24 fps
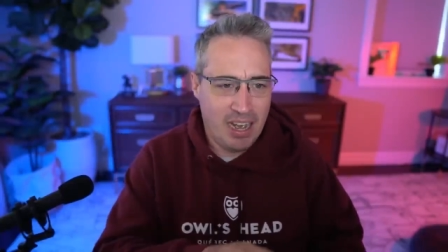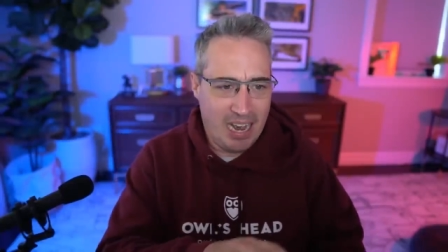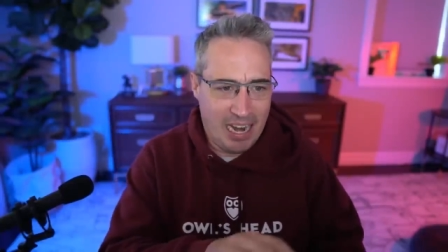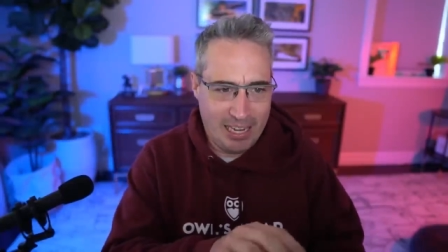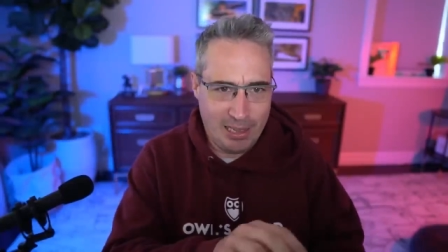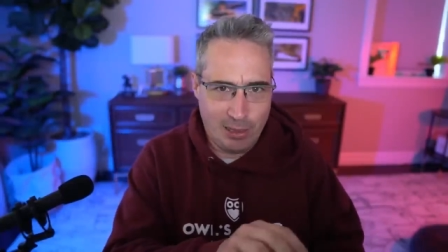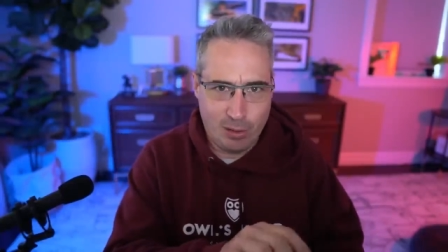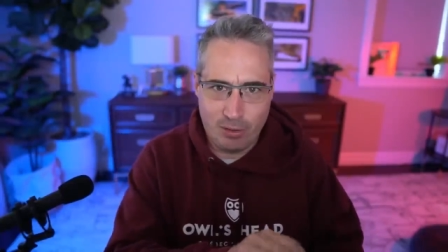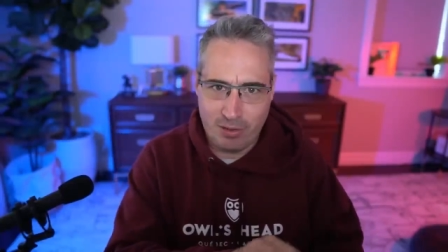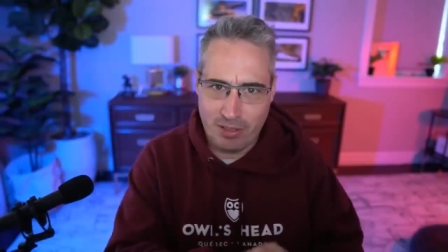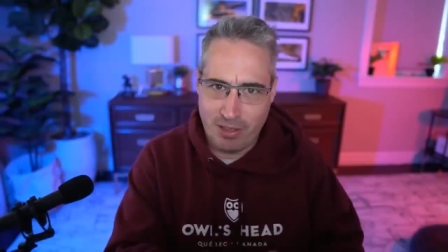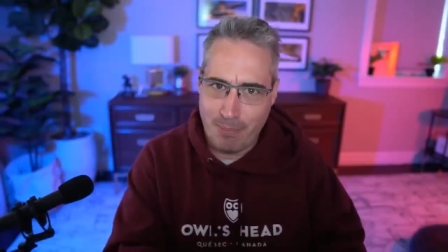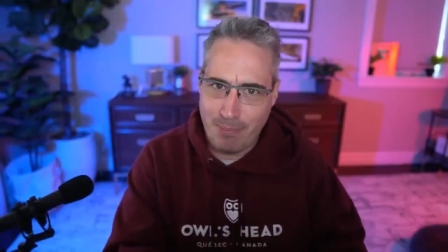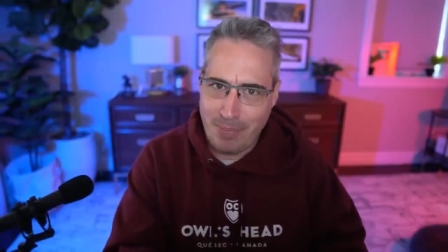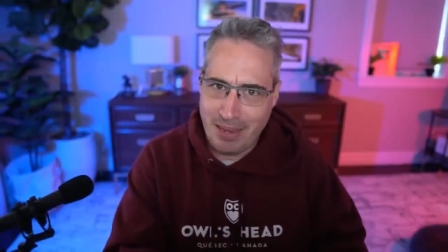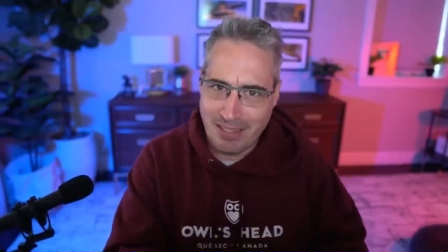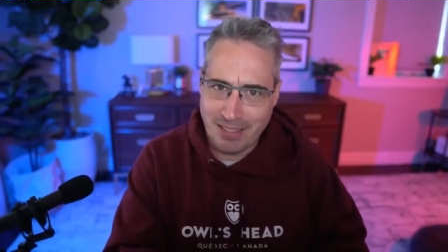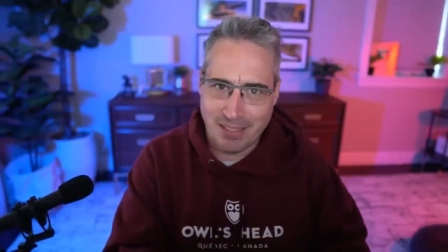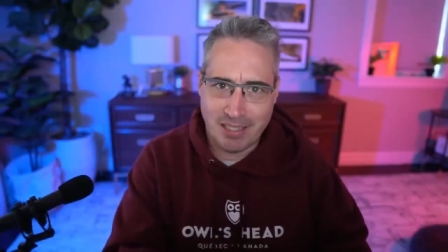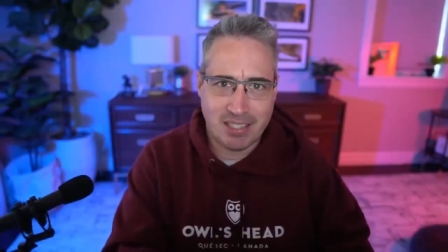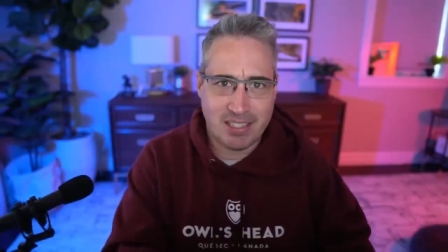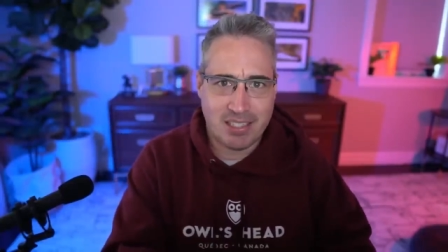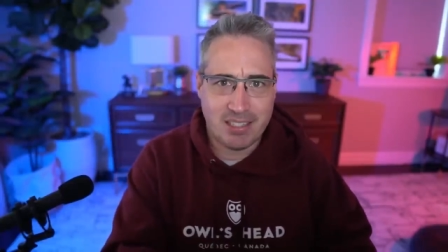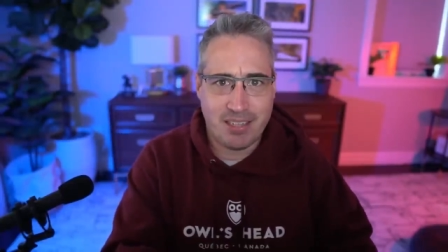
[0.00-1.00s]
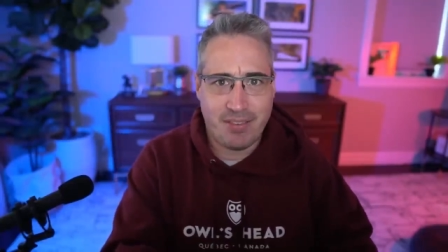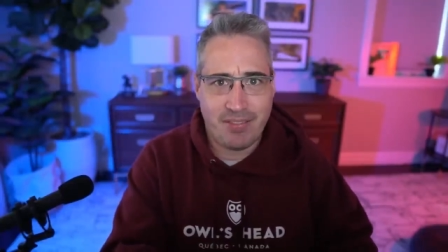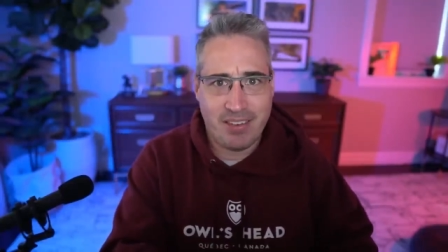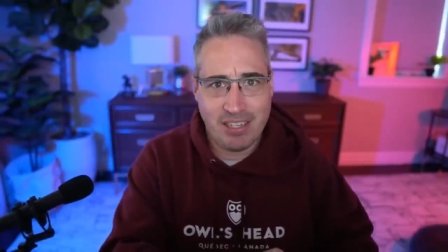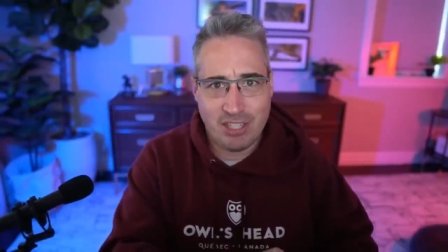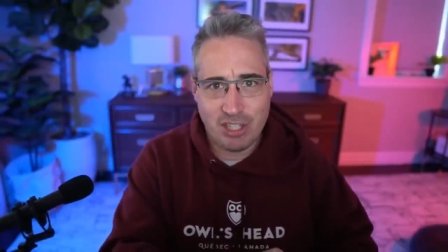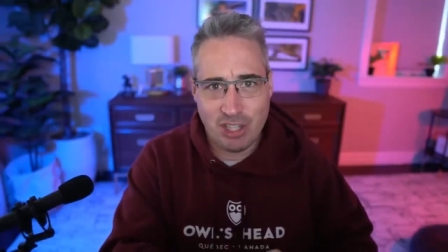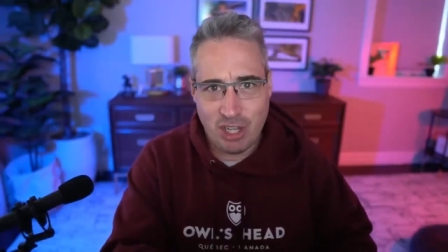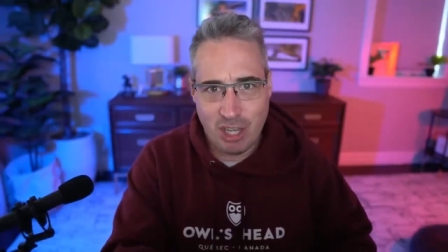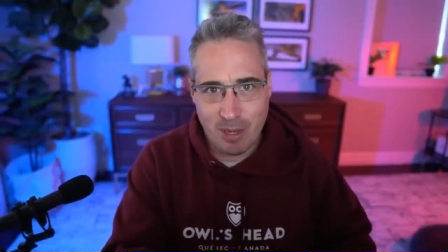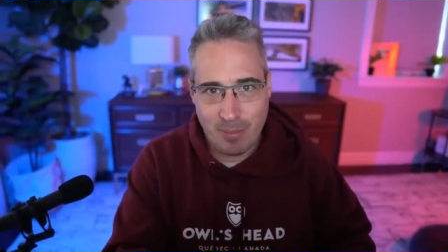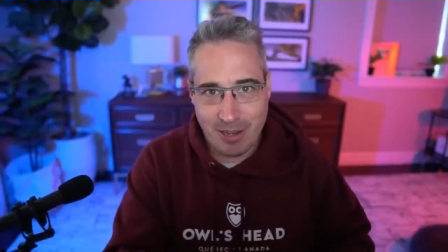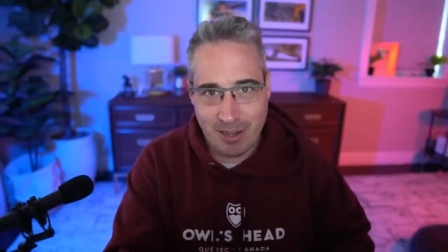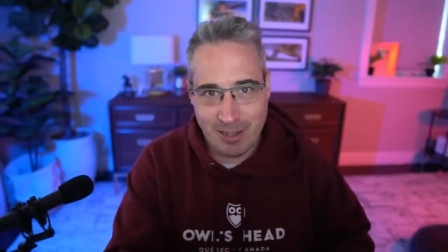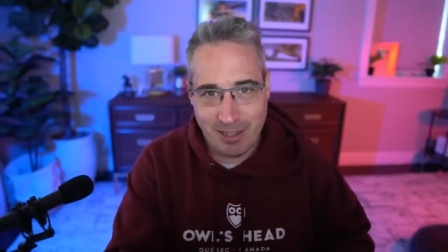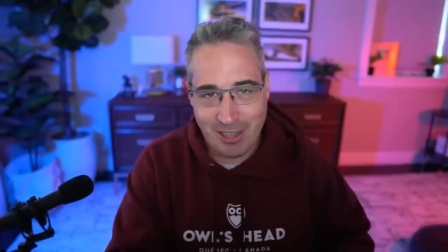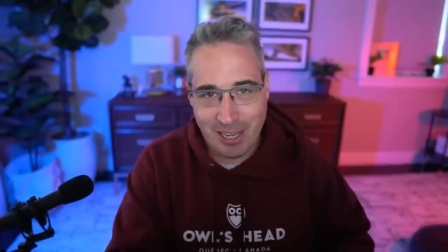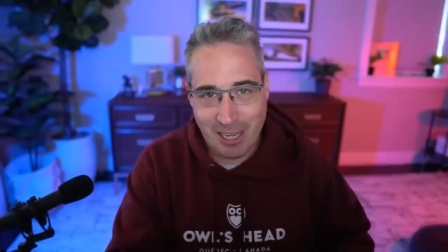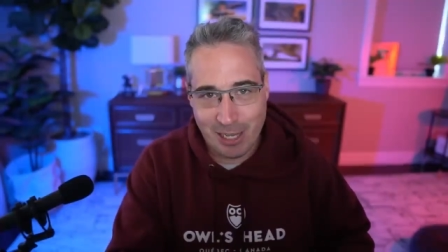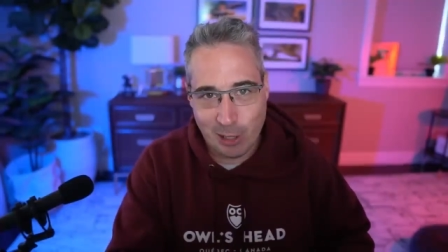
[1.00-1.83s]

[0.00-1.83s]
I learned the basics of HTML,